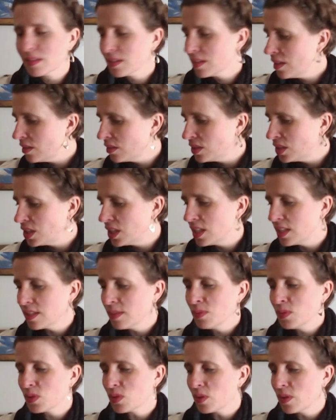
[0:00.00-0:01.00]
Oh, geez,
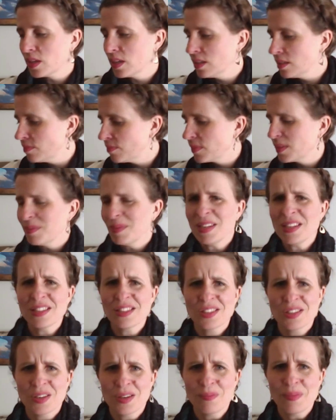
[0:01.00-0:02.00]
I'm sorry. Let me
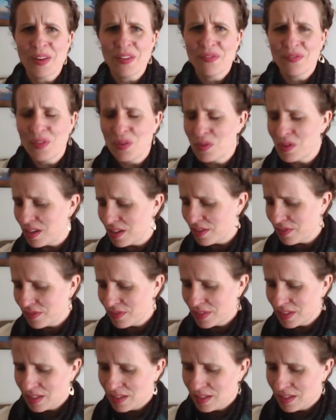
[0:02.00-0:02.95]
just turn my phone off.